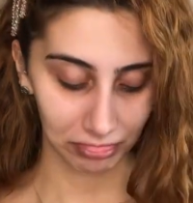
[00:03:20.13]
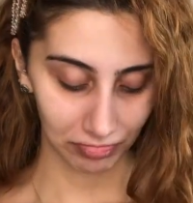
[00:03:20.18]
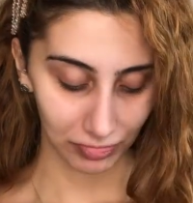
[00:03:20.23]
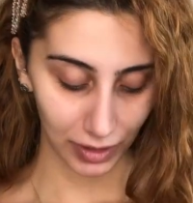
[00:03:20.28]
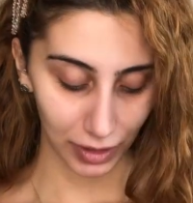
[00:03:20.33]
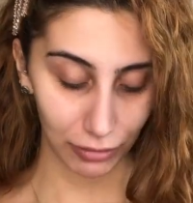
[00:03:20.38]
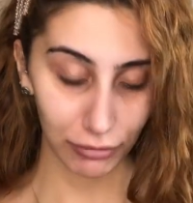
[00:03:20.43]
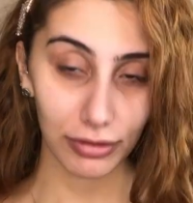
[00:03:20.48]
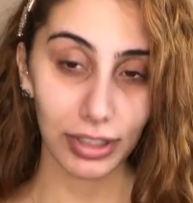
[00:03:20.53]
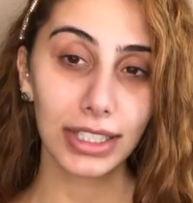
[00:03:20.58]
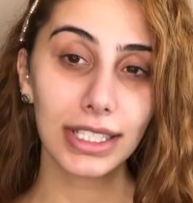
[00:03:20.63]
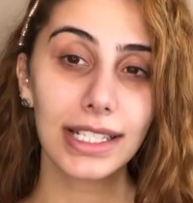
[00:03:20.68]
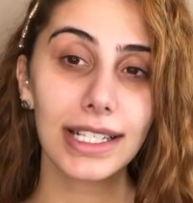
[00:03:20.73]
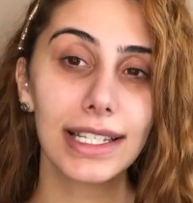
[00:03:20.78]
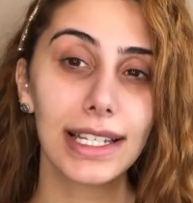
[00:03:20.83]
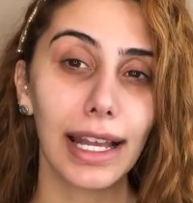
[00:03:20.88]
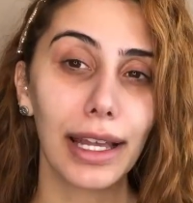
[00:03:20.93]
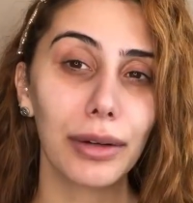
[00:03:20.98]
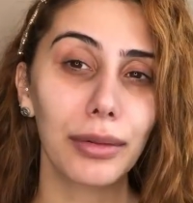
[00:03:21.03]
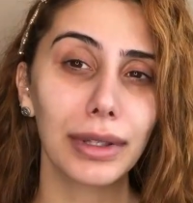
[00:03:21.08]
I get really
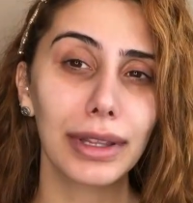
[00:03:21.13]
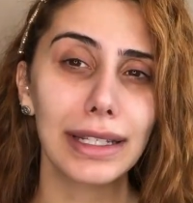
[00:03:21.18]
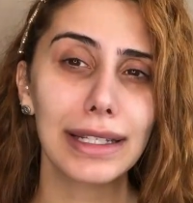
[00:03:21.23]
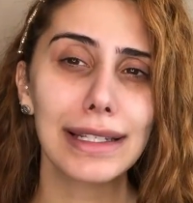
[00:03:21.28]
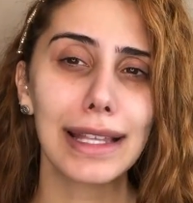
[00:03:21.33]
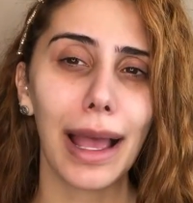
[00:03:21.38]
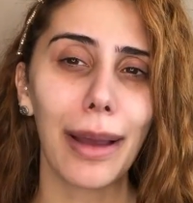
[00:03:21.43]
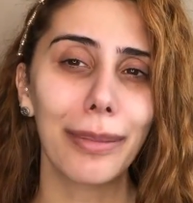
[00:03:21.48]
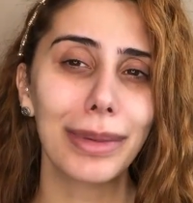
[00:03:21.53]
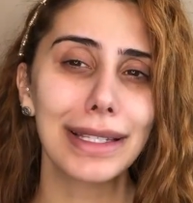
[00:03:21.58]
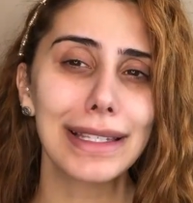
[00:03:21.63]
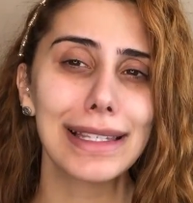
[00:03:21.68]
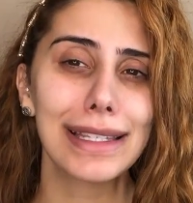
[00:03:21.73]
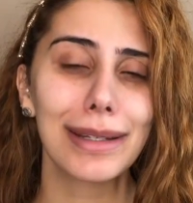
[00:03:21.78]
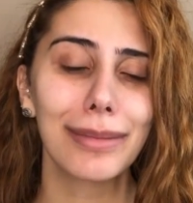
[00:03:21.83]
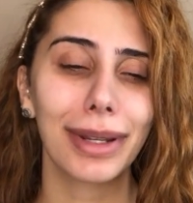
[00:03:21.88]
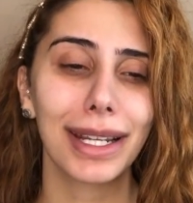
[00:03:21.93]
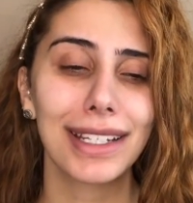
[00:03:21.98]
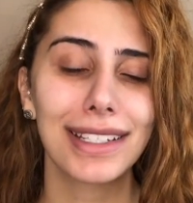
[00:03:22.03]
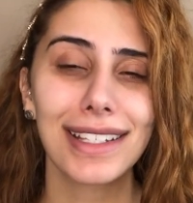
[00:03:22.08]
sad when this happens
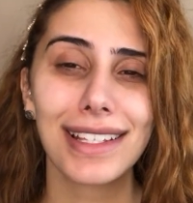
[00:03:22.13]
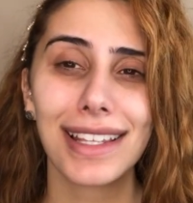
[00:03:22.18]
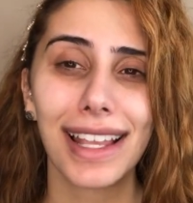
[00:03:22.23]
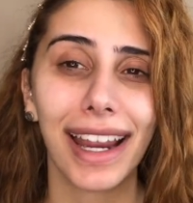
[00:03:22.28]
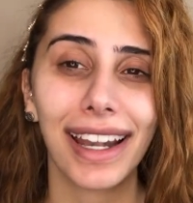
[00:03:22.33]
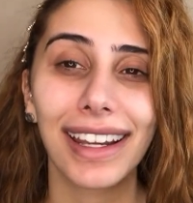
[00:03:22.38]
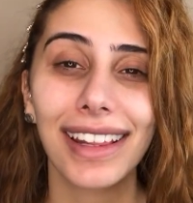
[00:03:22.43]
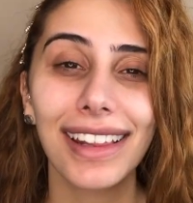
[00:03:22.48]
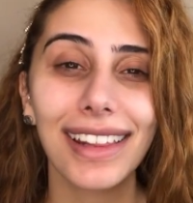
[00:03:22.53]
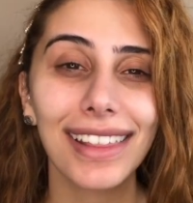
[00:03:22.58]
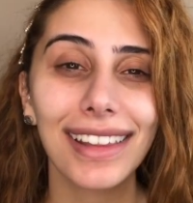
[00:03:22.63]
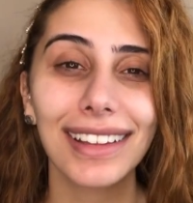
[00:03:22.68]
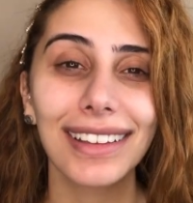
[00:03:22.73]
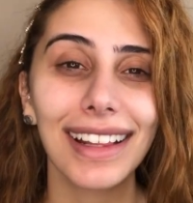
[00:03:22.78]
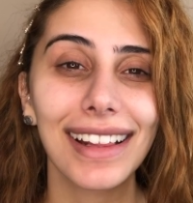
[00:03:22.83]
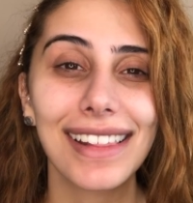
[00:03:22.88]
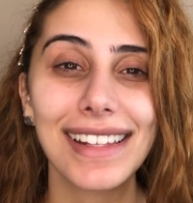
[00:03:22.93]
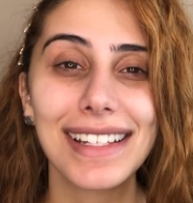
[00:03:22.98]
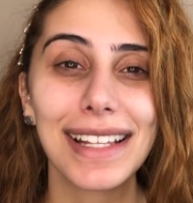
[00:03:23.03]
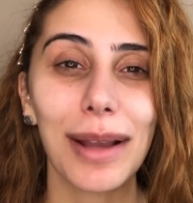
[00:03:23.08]
to me. Does anything
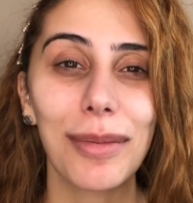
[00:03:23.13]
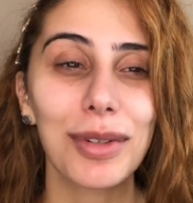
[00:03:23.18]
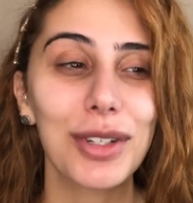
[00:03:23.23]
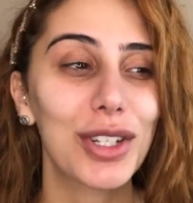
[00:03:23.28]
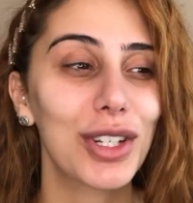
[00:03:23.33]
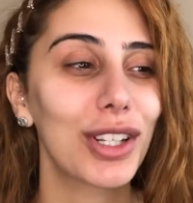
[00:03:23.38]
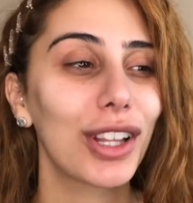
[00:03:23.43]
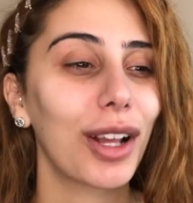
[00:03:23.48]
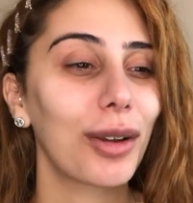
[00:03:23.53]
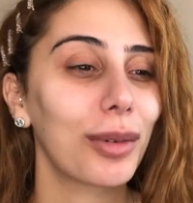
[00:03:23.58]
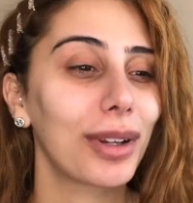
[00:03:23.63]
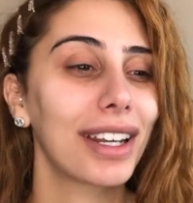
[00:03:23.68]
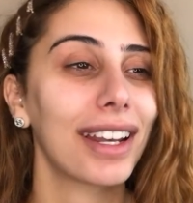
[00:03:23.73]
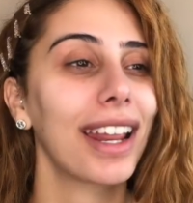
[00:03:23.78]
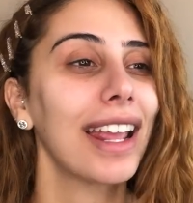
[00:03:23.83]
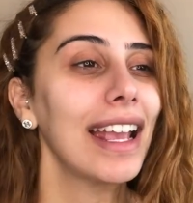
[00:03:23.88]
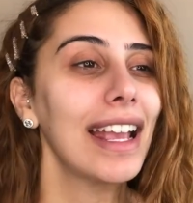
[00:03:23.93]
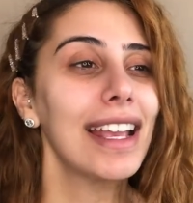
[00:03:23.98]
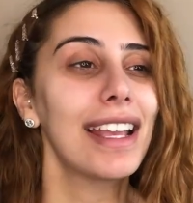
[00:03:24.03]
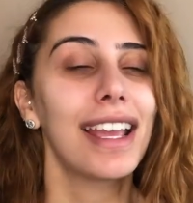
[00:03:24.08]
like this happen to you? Like when
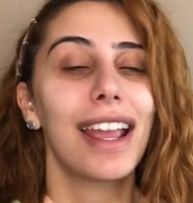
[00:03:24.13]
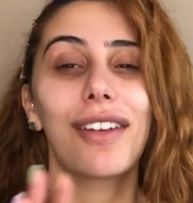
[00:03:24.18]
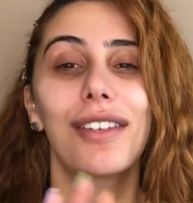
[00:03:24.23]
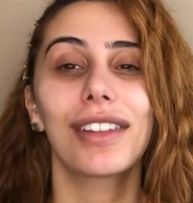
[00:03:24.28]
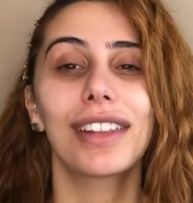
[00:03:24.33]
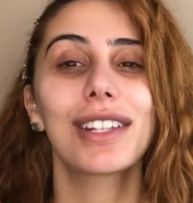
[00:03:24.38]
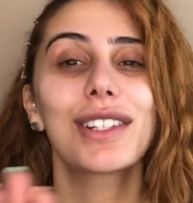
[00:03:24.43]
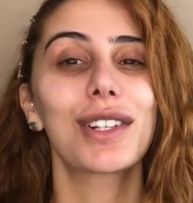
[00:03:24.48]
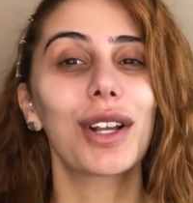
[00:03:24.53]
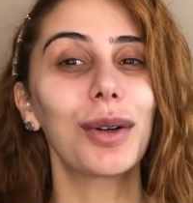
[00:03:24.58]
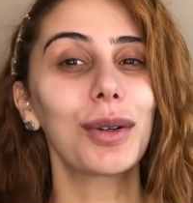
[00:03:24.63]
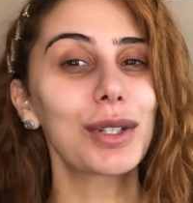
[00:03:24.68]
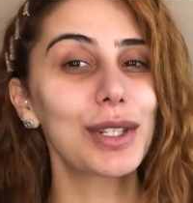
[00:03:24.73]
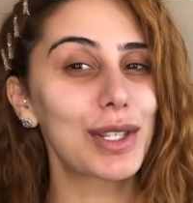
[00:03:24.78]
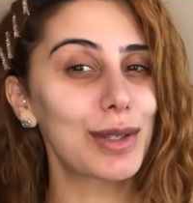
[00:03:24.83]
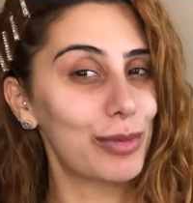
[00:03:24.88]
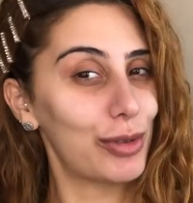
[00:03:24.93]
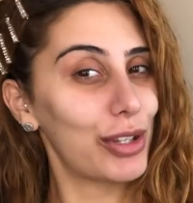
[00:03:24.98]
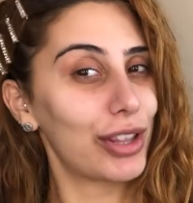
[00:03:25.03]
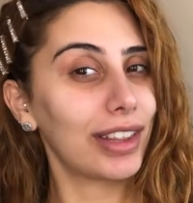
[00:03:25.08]
everything's going
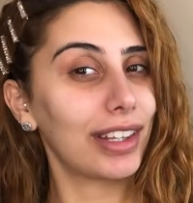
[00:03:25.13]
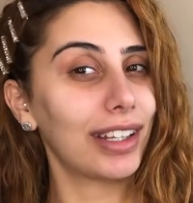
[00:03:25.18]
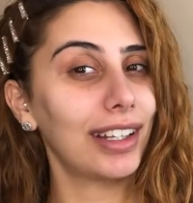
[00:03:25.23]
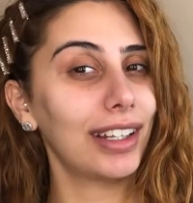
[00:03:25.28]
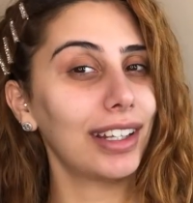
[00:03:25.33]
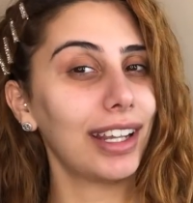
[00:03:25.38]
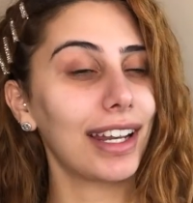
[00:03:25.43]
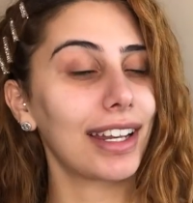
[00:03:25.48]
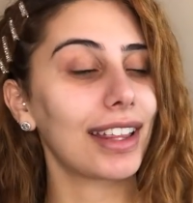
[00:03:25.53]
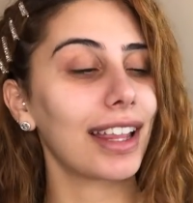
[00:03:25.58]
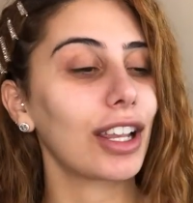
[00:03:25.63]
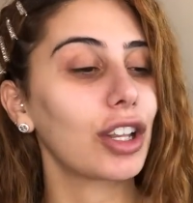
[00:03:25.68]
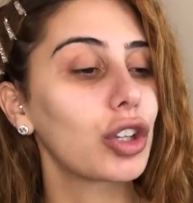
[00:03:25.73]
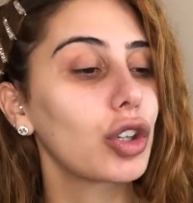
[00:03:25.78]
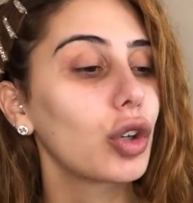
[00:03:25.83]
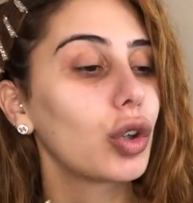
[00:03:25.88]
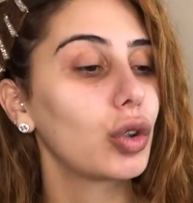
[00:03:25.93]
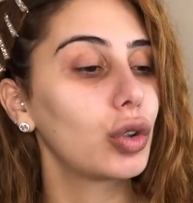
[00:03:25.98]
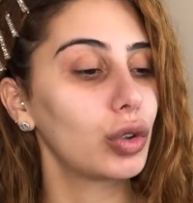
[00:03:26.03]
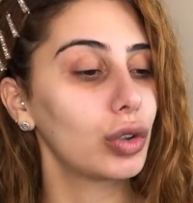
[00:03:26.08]
smoothly and like
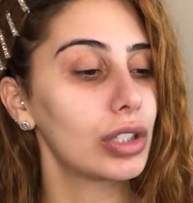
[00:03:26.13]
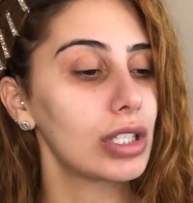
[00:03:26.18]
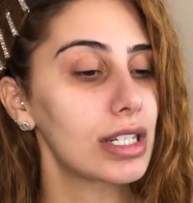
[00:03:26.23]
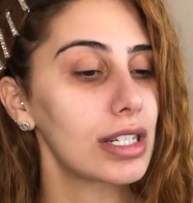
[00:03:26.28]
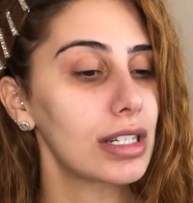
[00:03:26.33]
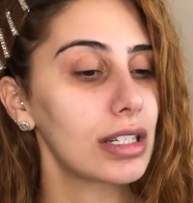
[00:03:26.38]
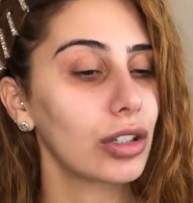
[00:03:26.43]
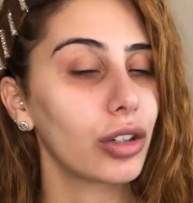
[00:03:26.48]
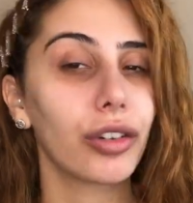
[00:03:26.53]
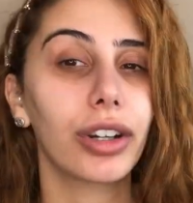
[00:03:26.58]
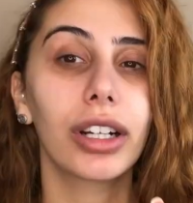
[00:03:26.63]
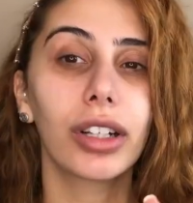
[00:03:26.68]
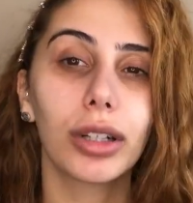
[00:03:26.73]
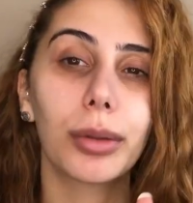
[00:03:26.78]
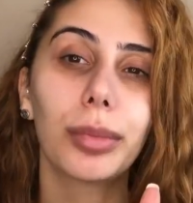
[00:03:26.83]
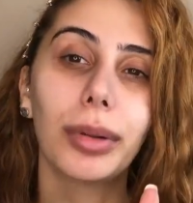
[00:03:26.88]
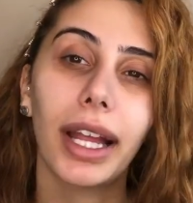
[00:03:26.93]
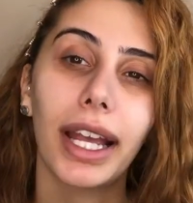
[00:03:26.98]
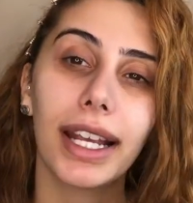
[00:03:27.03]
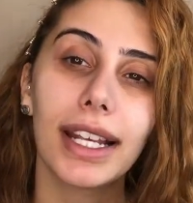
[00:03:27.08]
you're good, you're in a
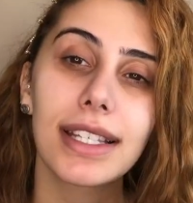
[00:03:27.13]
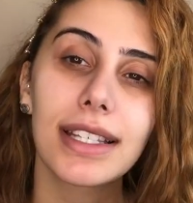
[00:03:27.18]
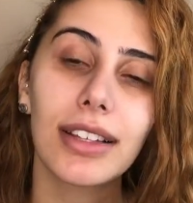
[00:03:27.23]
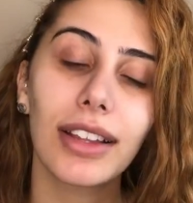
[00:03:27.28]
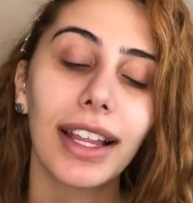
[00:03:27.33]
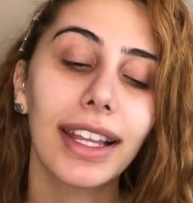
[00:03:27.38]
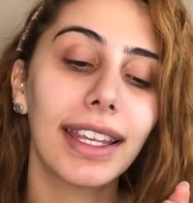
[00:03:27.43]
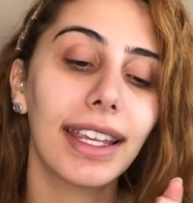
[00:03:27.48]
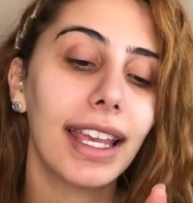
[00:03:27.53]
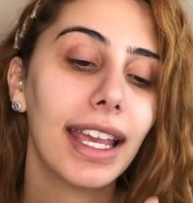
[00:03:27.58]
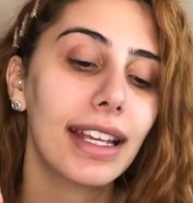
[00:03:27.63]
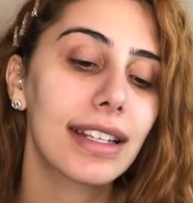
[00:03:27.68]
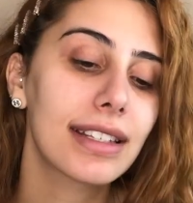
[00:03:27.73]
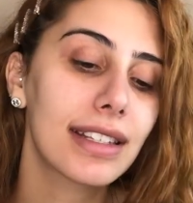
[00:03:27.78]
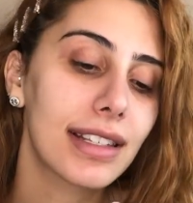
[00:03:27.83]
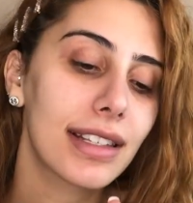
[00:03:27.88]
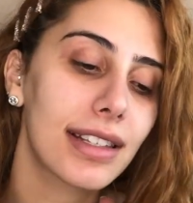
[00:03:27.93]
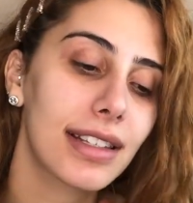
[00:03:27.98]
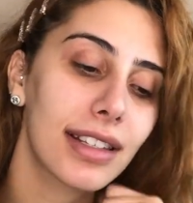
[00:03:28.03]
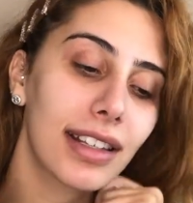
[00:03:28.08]
good place, you're like,
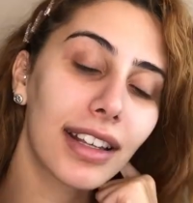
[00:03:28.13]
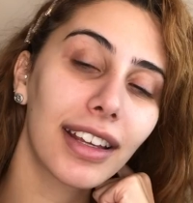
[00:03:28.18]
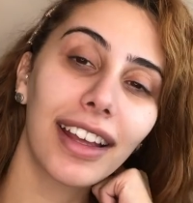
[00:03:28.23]
yes,